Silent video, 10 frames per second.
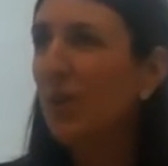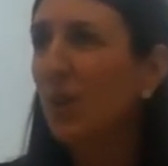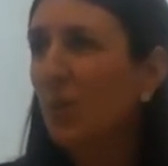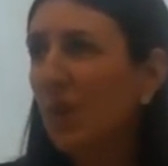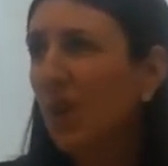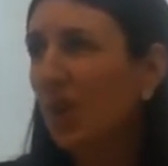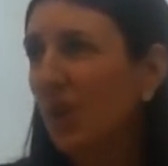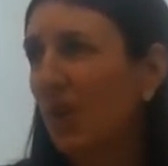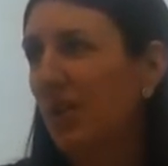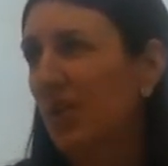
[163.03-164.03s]
You're really
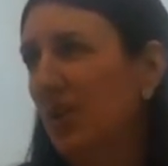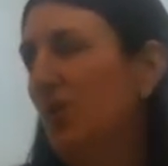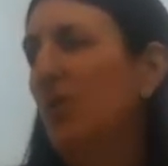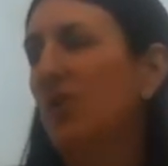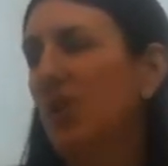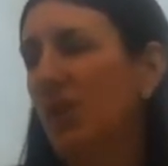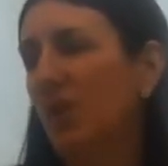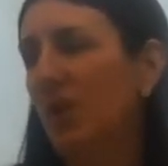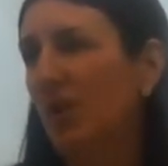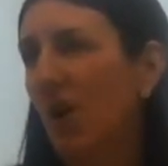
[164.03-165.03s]
looking to do a
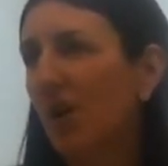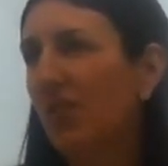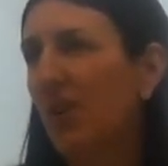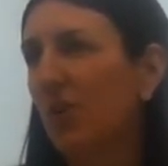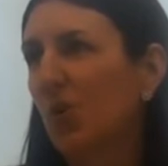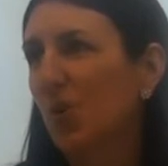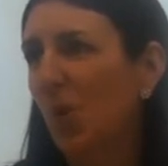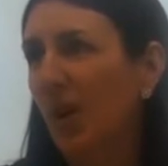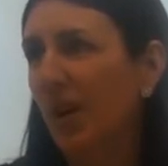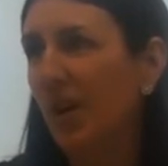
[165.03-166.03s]
genuine and heartfelt
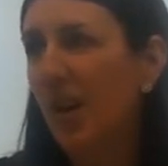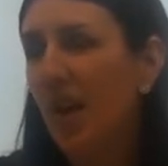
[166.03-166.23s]
story